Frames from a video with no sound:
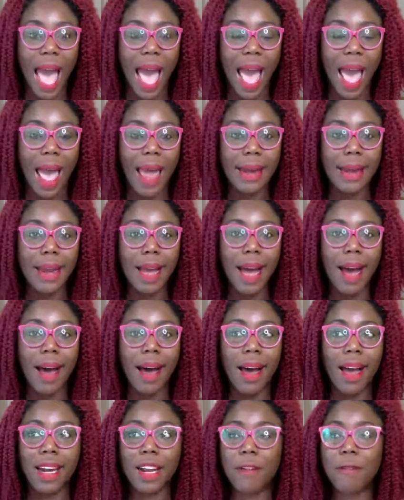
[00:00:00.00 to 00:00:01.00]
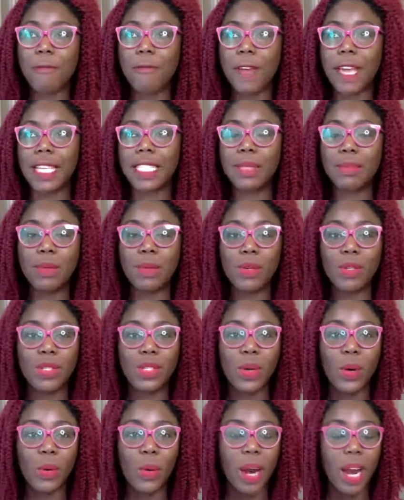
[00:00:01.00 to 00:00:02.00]
and on Facebook.
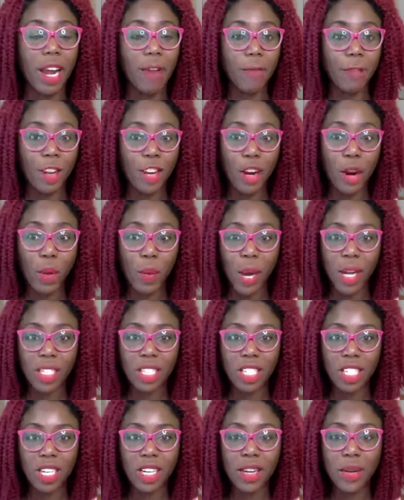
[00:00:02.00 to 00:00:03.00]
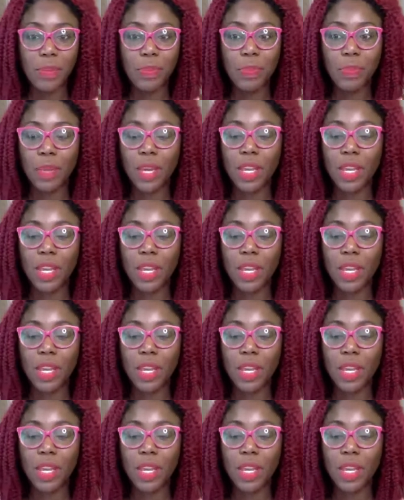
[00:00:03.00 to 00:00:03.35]
So wherever you're watching,